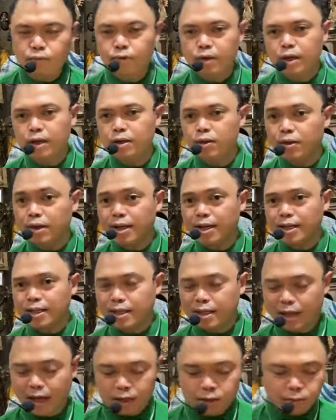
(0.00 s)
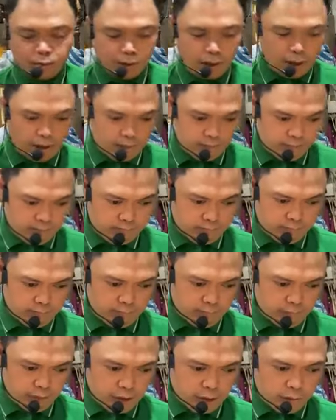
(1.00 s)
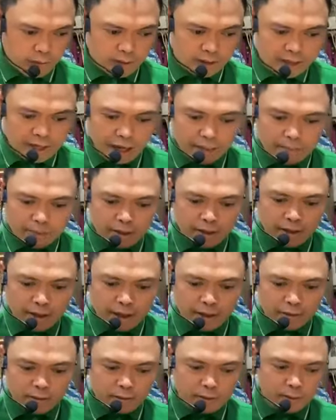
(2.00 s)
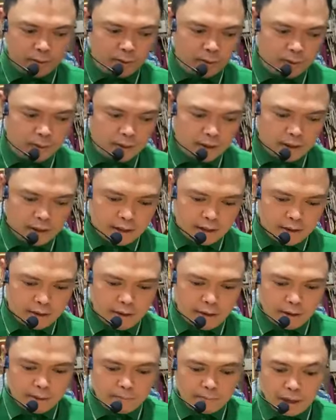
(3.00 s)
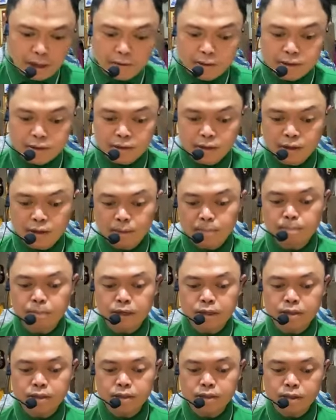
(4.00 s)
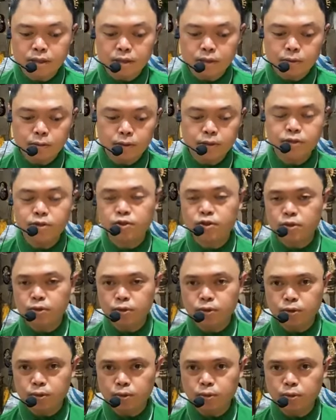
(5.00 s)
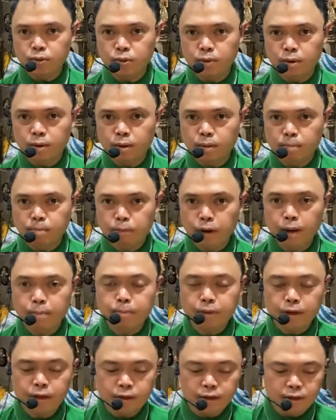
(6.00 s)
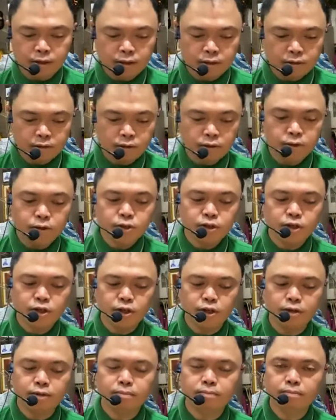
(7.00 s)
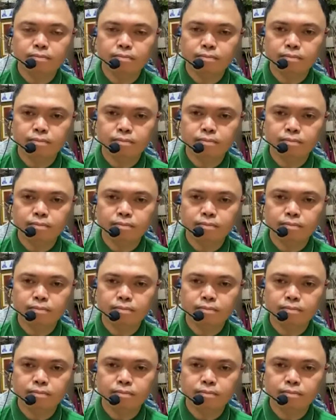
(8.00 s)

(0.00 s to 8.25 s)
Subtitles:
If we look at it that way, what happened then to the Paris Olympics was due to popular culture.